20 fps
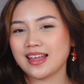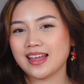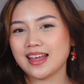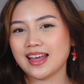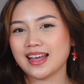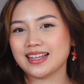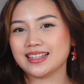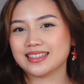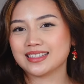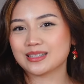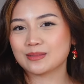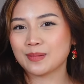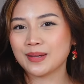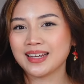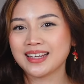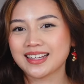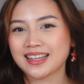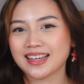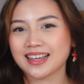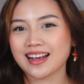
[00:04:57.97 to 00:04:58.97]
And
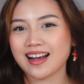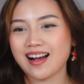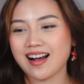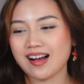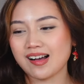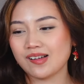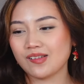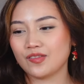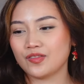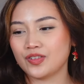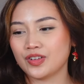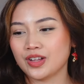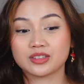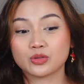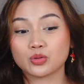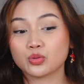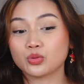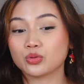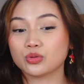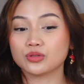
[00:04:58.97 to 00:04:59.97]
speaking of
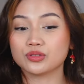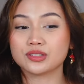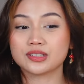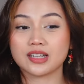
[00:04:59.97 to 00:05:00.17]
tools